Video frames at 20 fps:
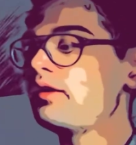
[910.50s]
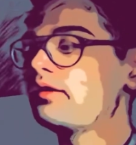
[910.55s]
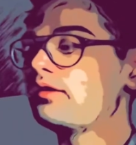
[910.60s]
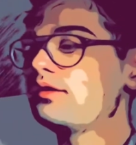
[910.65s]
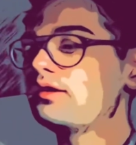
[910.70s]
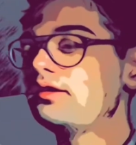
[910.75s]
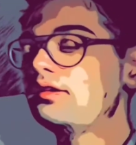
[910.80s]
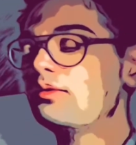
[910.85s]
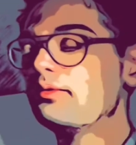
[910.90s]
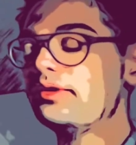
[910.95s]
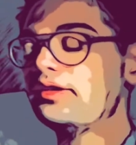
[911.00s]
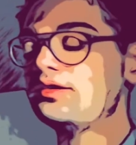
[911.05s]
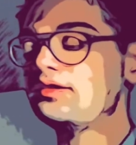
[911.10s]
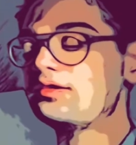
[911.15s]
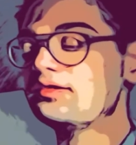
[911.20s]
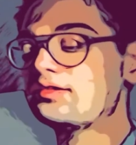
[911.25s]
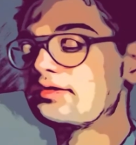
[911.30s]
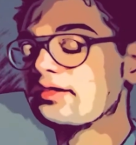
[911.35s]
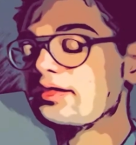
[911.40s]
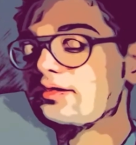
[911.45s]
in a way,
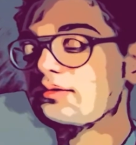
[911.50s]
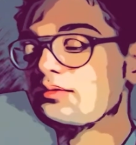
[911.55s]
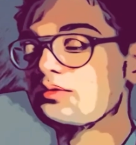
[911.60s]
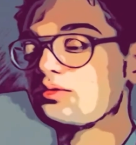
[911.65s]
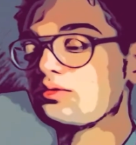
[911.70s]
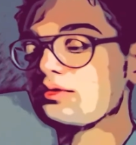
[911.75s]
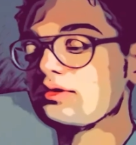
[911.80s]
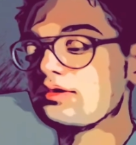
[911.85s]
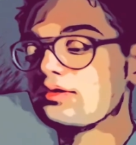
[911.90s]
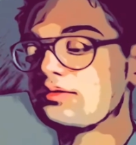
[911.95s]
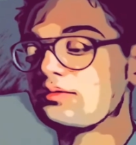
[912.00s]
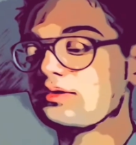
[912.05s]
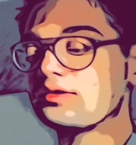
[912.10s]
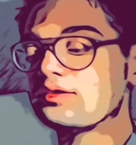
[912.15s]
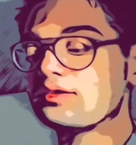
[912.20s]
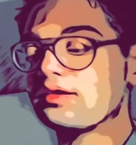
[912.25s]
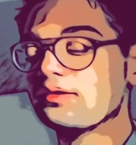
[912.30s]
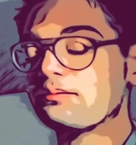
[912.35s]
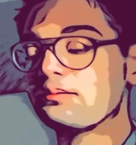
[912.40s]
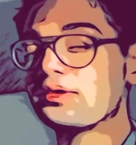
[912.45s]
it's
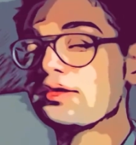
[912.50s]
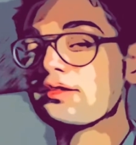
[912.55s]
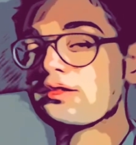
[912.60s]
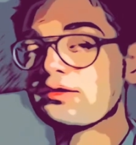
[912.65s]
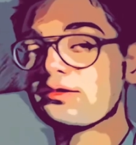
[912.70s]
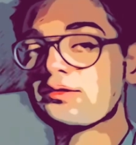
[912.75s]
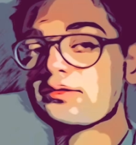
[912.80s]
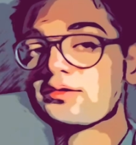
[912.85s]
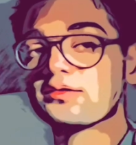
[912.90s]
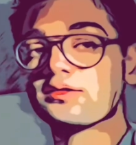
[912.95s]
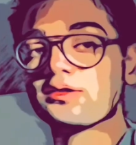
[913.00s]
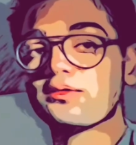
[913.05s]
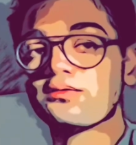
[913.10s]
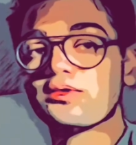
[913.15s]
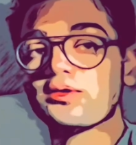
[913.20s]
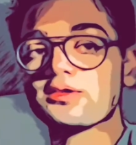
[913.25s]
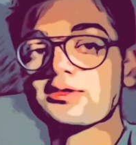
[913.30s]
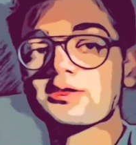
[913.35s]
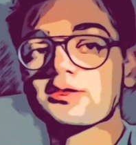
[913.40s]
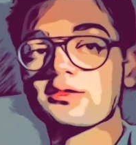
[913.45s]
like being a string
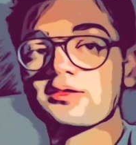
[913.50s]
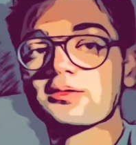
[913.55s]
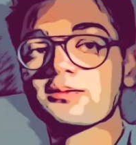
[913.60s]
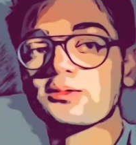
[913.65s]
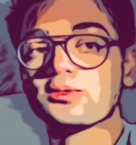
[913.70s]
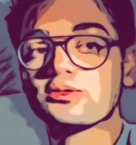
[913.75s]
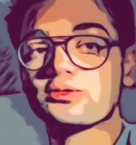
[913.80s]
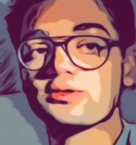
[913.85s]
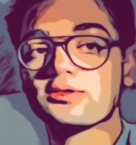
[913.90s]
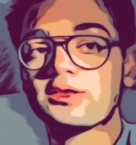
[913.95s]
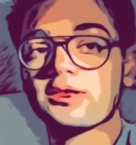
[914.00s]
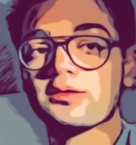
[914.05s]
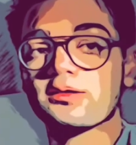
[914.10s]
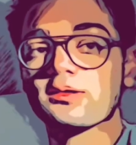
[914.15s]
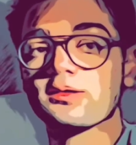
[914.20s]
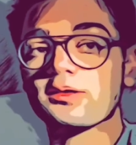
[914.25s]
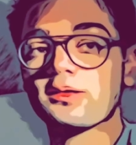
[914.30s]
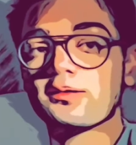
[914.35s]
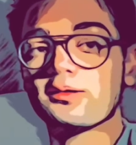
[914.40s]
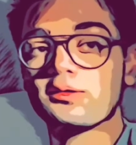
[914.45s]
theory is similar to that.
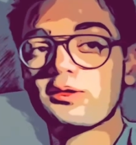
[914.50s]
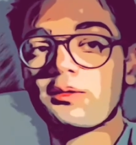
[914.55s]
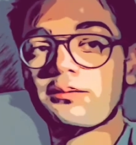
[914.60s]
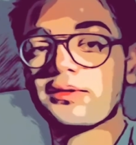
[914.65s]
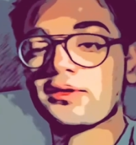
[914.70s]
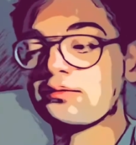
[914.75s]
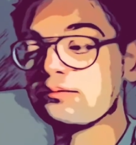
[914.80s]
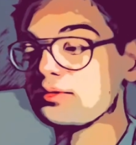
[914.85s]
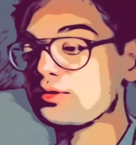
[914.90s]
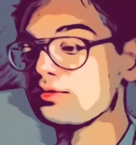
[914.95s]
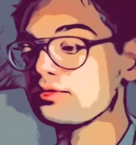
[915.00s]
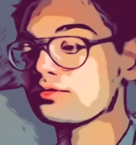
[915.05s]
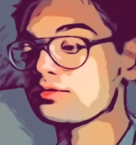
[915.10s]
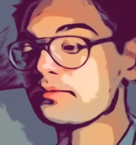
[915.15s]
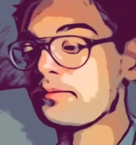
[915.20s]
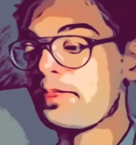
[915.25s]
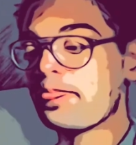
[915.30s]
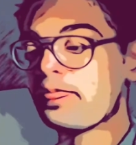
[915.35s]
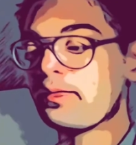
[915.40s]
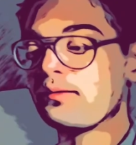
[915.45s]
I mean, because
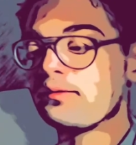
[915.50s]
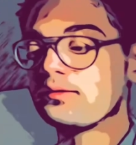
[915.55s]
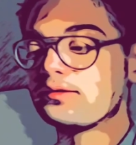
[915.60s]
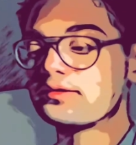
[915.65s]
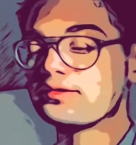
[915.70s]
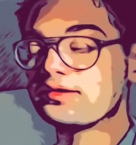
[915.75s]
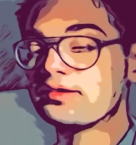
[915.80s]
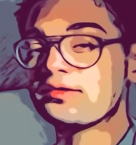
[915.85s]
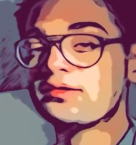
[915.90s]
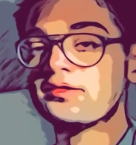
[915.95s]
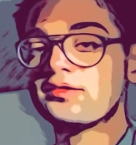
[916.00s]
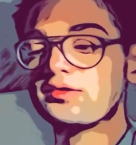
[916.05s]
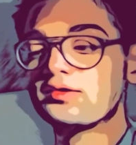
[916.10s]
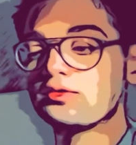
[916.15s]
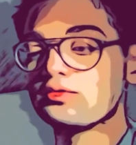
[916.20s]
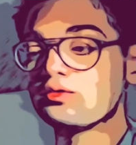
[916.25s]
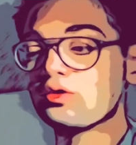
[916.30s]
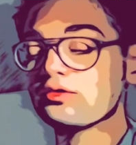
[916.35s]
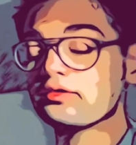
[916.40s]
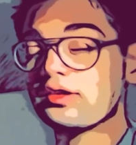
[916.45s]
since you
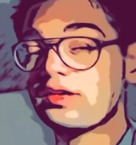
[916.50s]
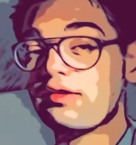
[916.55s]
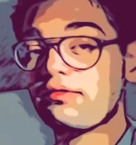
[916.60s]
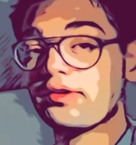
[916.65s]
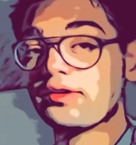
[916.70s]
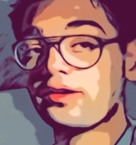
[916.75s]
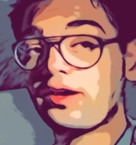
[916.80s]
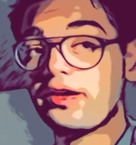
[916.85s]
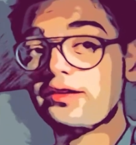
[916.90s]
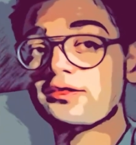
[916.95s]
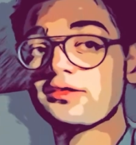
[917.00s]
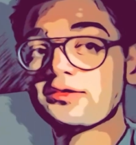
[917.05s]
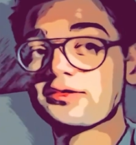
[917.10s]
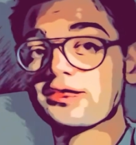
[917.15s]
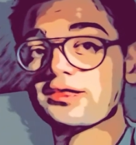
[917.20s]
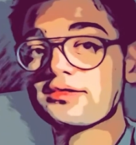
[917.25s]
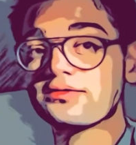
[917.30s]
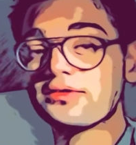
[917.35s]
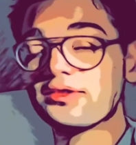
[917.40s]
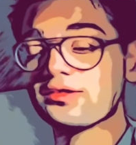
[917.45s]
don't have a guidance
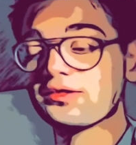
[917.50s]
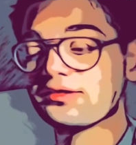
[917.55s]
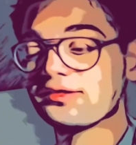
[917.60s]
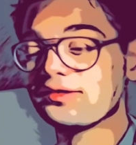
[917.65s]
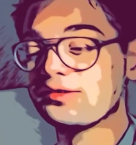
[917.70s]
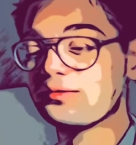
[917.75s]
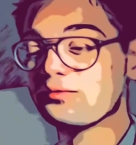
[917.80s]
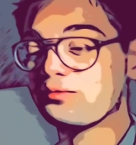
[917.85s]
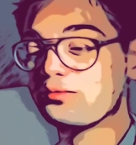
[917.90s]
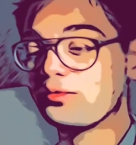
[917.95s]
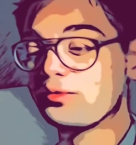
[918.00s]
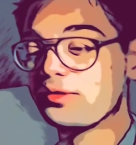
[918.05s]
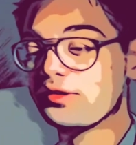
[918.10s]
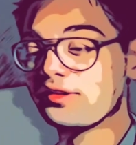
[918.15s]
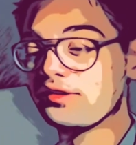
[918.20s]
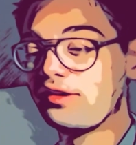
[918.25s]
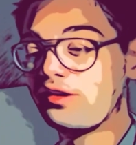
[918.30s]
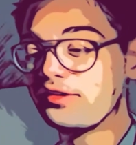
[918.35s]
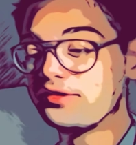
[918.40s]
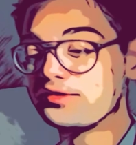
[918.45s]
as well, for an
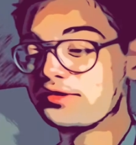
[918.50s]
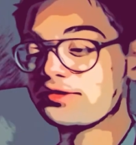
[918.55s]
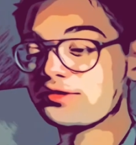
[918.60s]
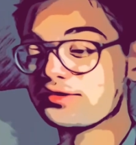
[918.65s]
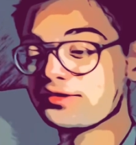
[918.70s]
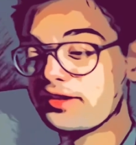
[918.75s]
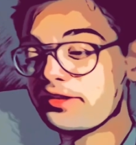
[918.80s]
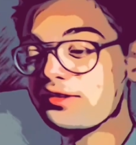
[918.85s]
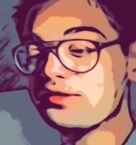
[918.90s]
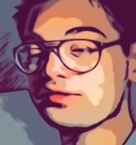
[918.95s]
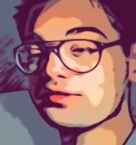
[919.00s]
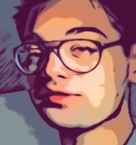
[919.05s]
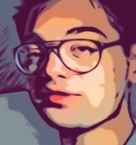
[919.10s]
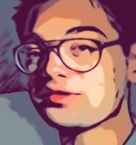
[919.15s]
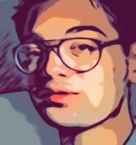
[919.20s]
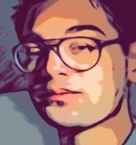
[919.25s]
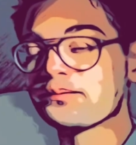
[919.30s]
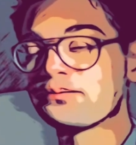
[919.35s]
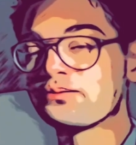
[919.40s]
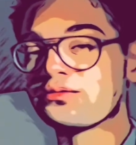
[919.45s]
Arctic sailor,
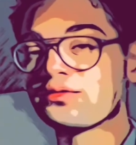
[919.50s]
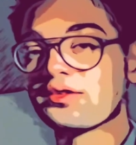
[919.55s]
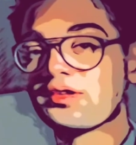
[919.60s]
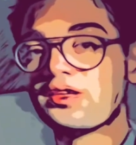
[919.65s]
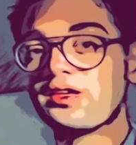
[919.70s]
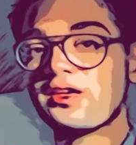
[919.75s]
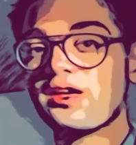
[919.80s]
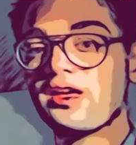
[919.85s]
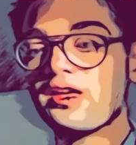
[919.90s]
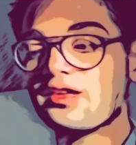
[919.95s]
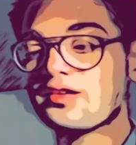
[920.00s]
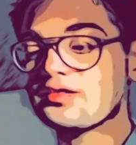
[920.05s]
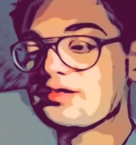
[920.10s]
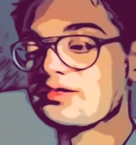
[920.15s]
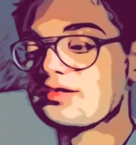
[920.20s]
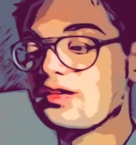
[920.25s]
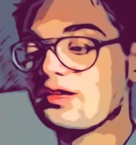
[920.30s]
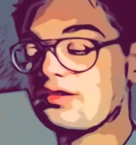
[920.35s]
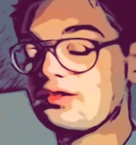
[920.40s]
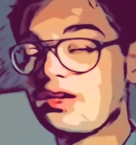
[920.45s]
he has
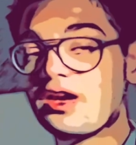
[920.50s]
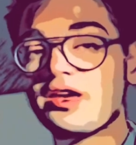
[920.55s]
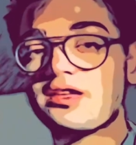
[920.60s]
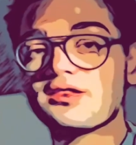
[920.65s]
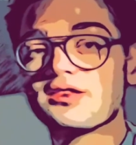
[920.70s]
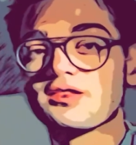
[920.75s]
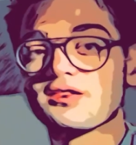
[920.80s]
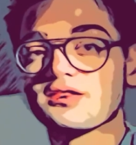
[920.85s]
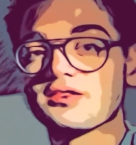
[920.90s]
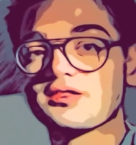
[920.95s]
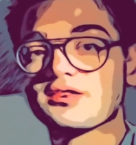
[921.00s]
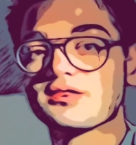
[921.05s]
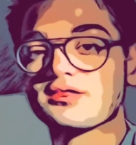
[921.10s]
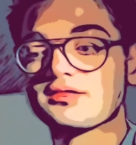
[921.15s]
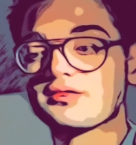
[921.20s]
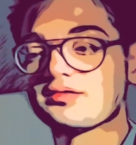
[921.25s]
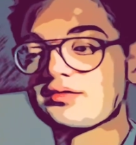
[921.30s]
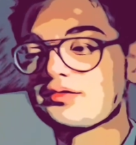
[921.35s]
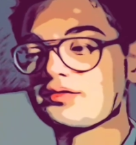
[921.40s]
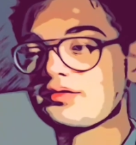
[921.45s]
a guidance,
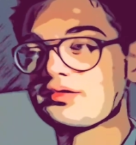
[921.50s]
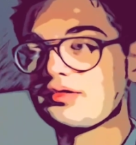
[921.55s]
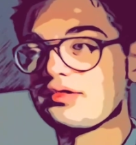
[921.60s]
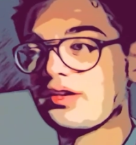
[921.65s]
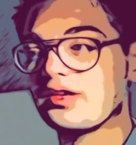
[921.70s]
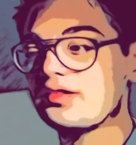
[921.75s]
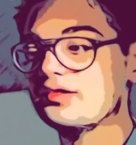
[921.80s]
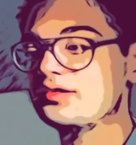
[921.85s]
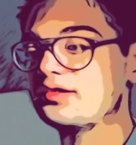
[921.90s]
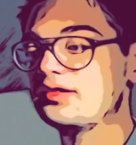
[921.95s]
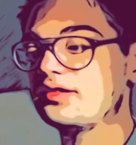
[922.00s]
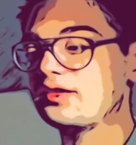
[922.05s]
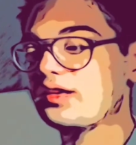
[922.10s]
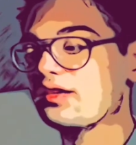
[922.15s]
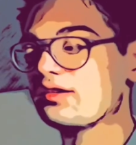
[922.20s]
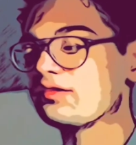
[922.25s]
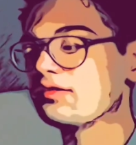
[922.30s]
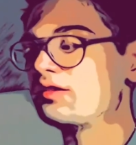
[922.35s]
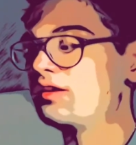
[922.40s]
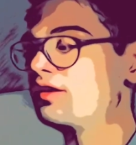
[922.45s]
right? He
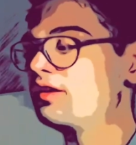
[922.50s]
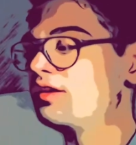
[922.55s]
can